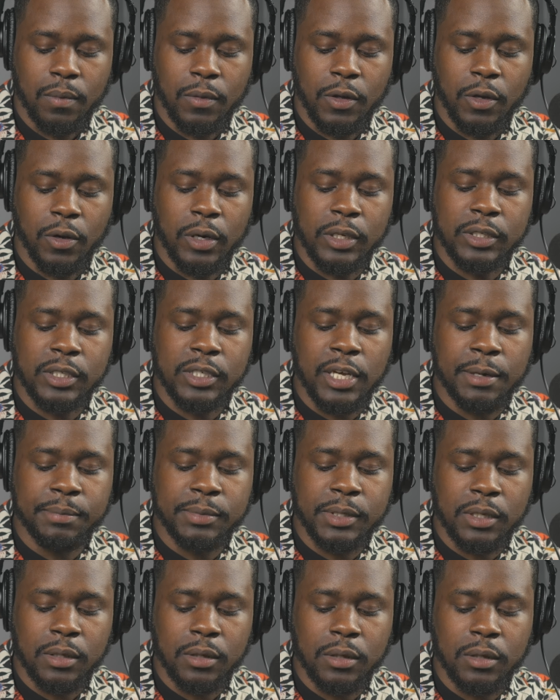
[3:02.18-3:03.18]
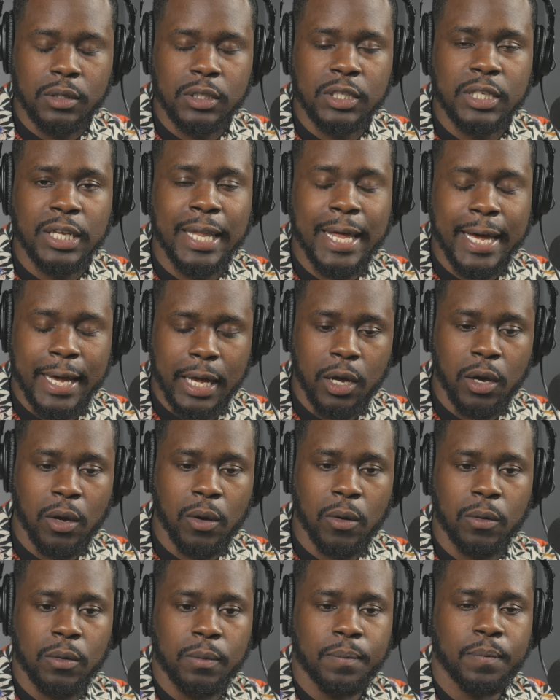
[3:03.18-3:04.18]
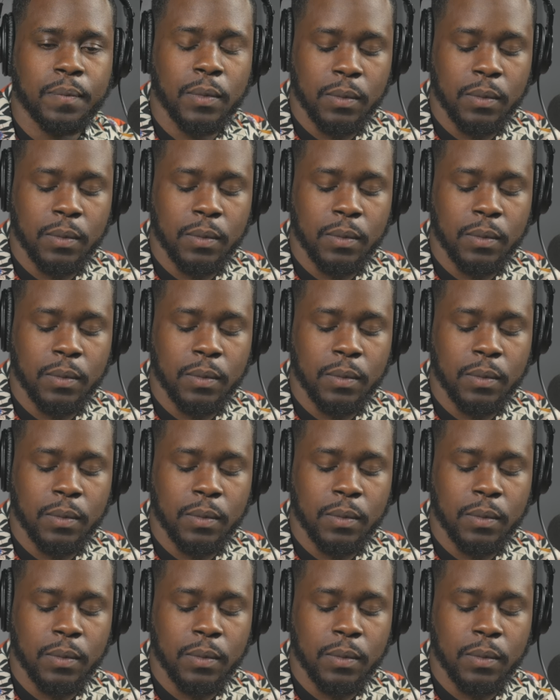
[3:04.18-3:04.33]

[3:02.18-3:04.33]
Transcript: You're attempting to let go.